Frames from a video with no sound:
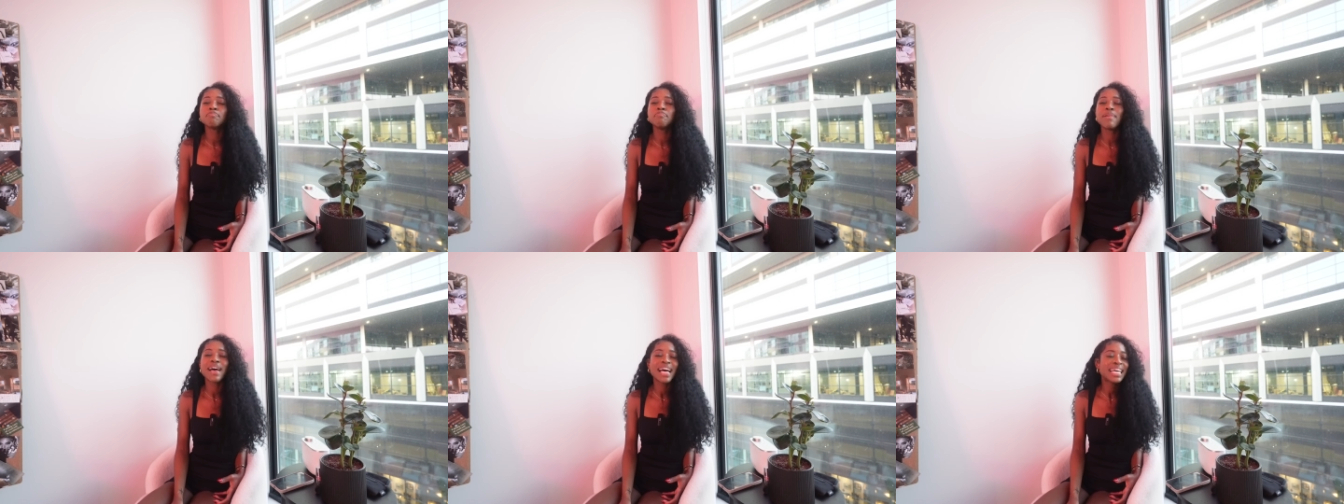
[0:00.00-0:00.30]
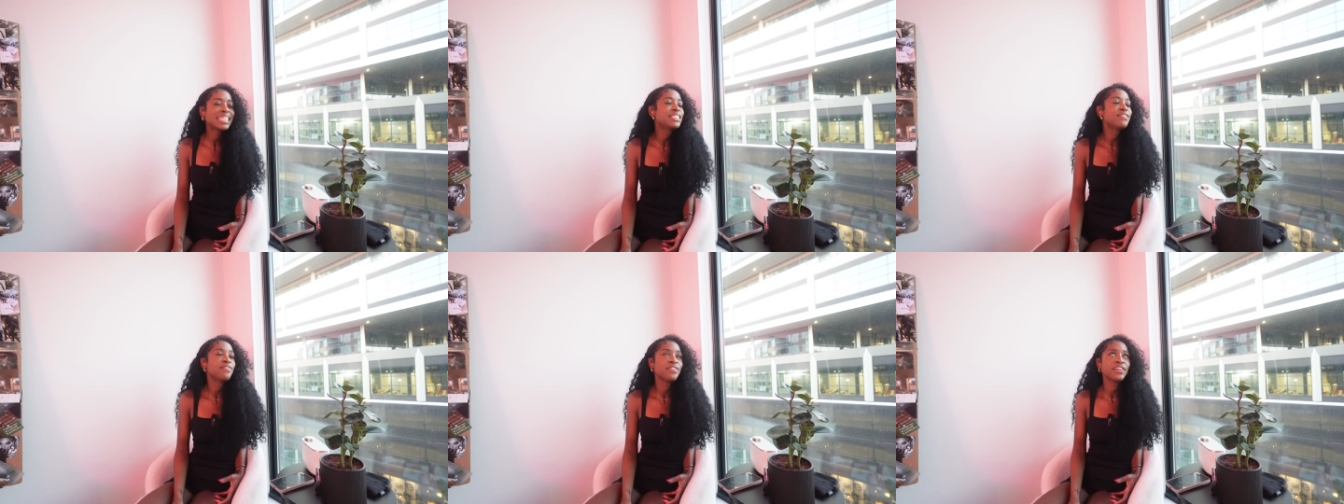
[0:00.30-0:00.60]

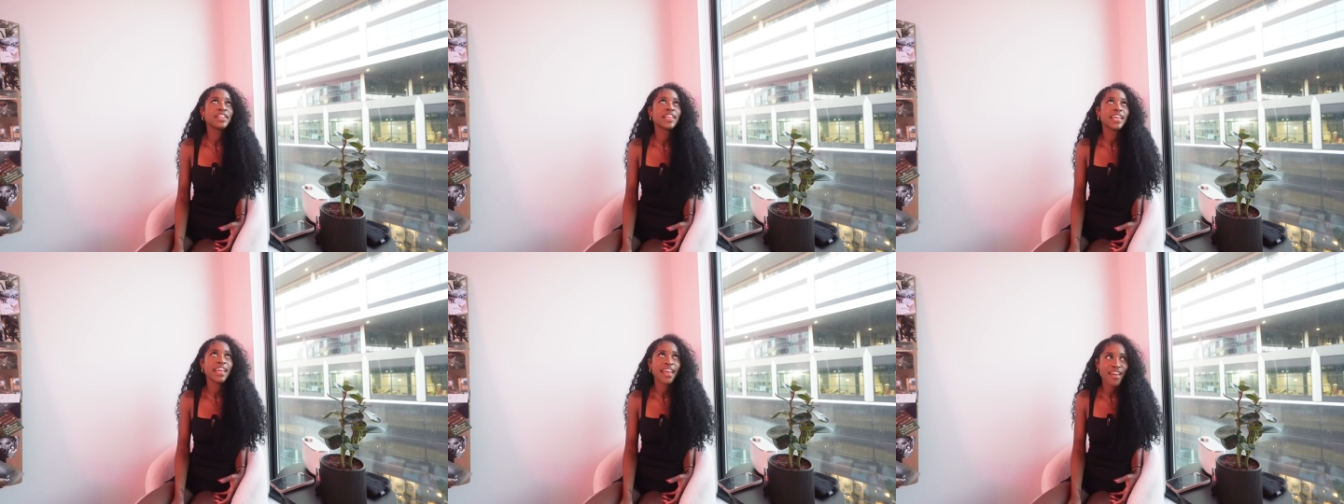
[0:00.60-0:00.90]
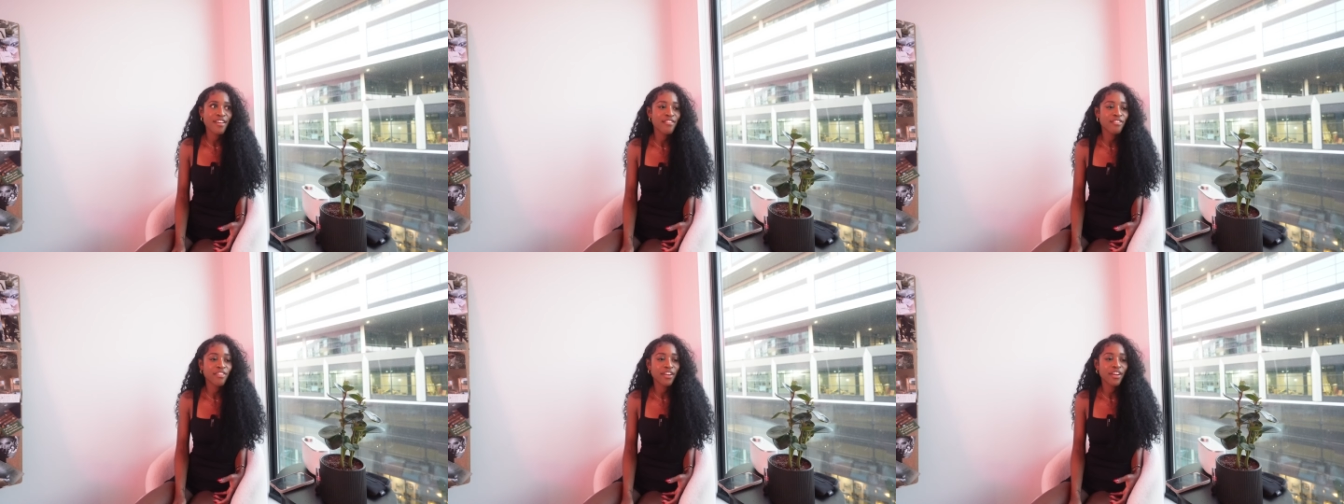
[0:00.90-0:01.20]
best feeling
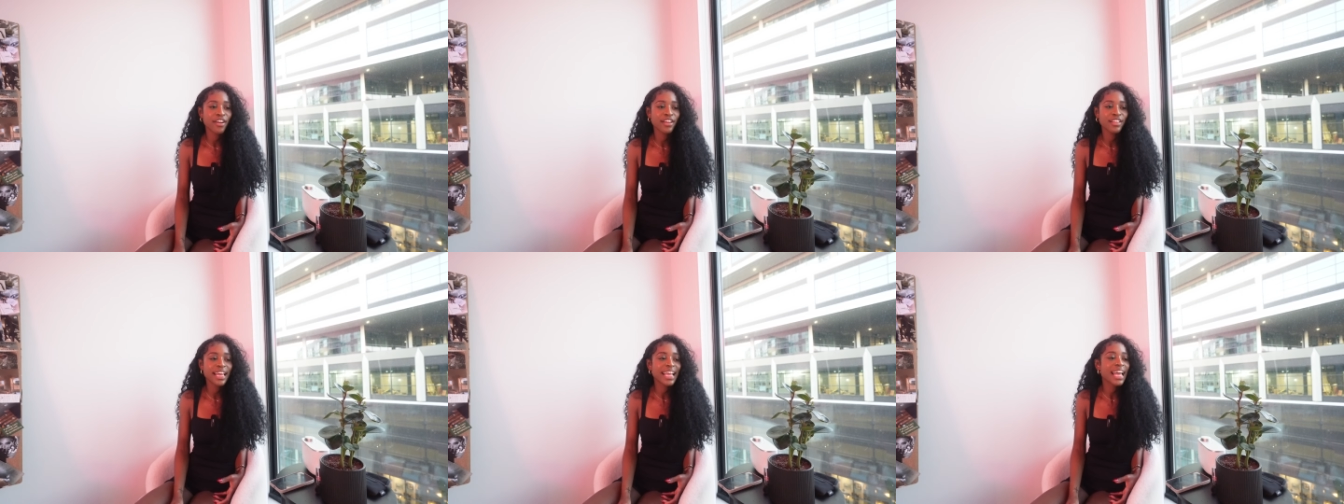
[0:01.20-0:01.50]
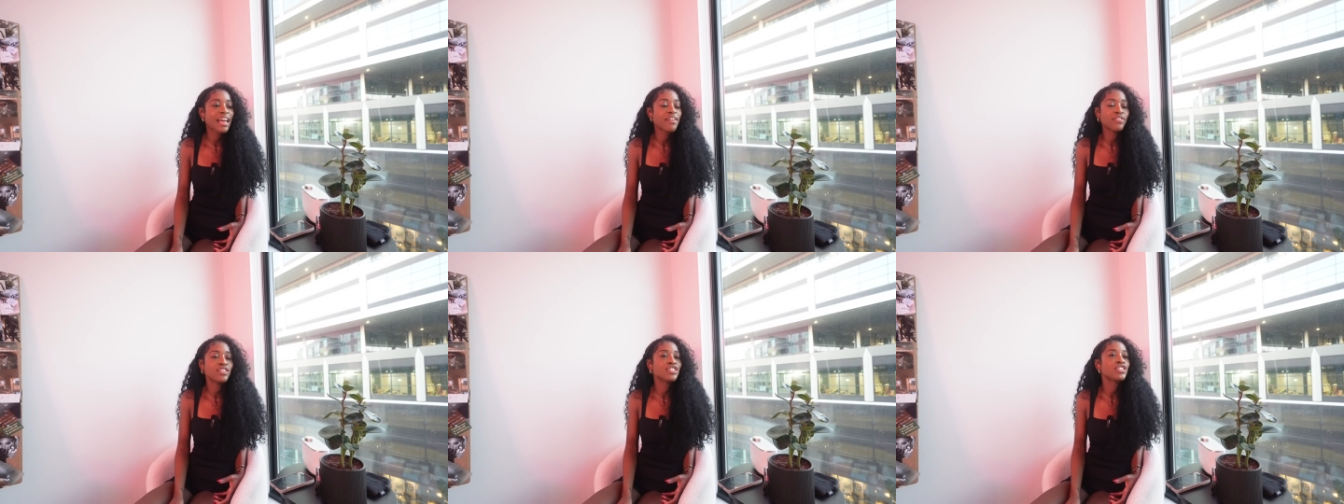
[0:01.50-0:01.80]
ever. Like
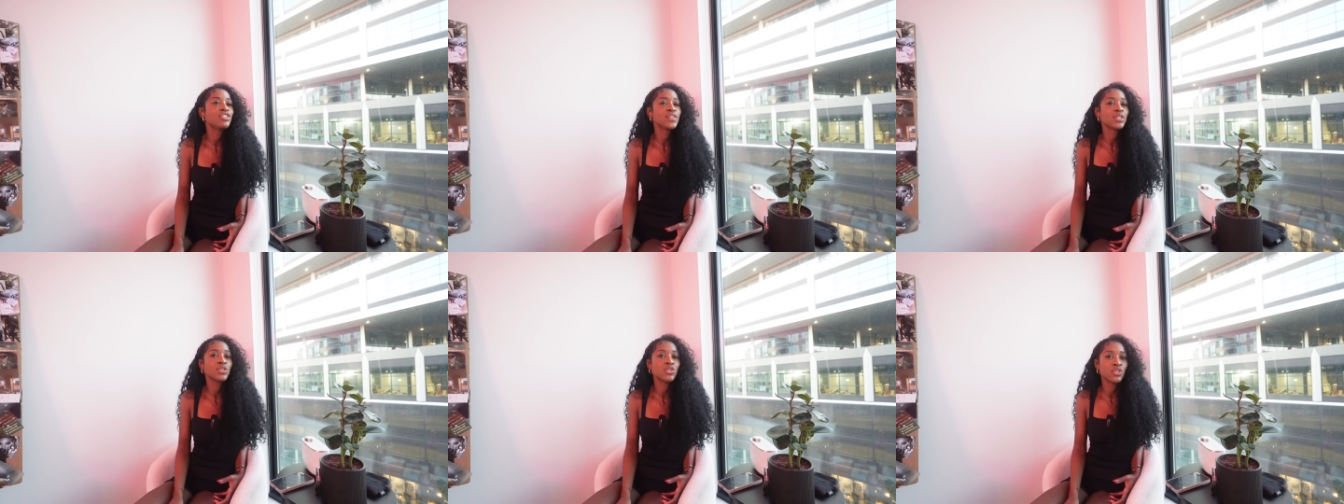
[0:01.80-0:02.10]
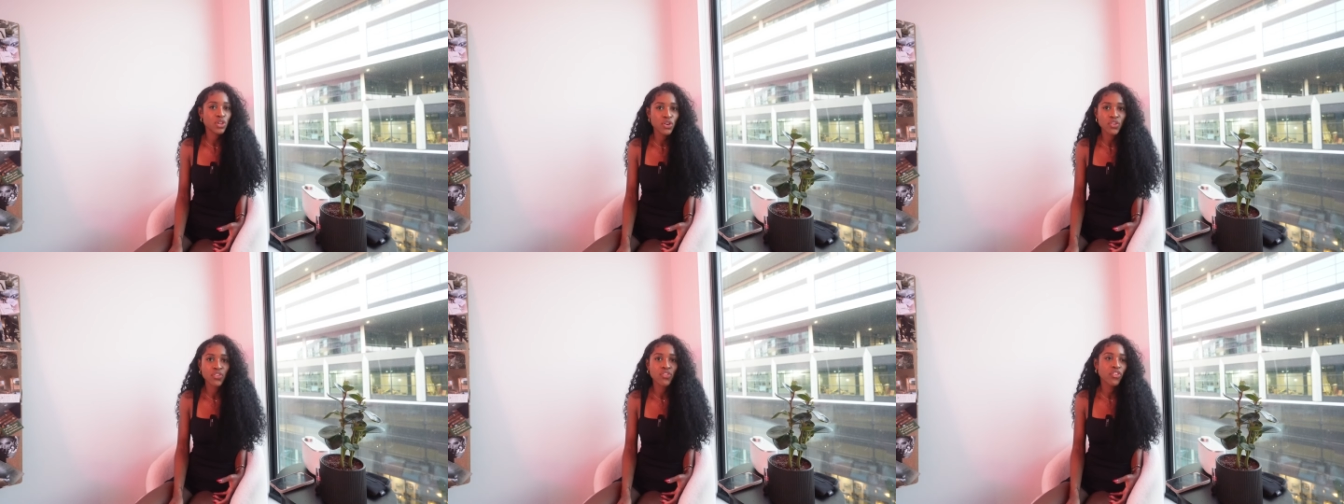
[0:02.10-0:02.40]
I just feel
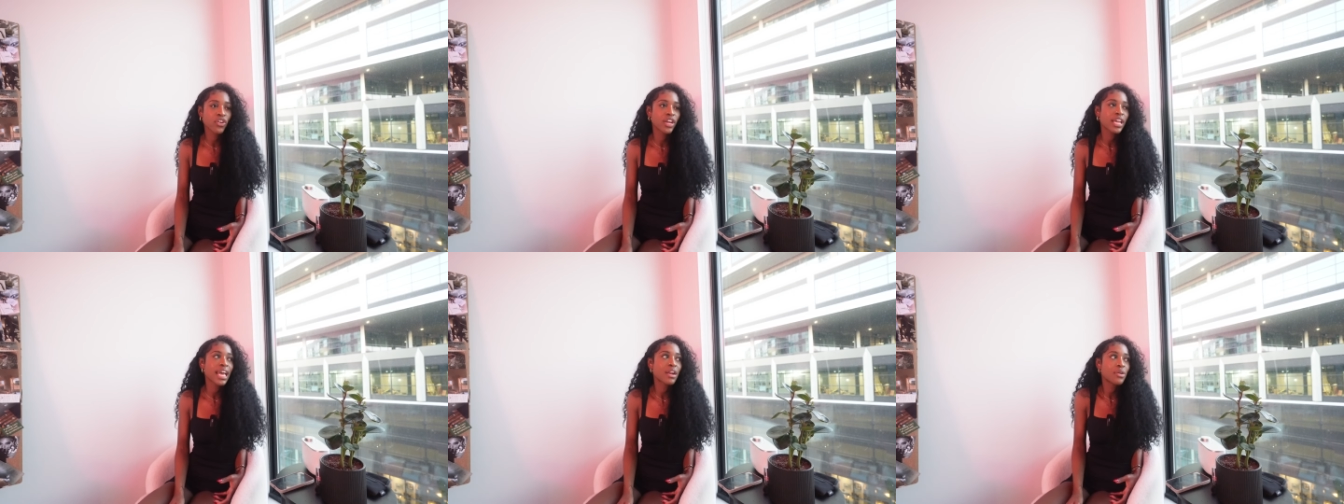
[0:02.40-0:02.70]
so free.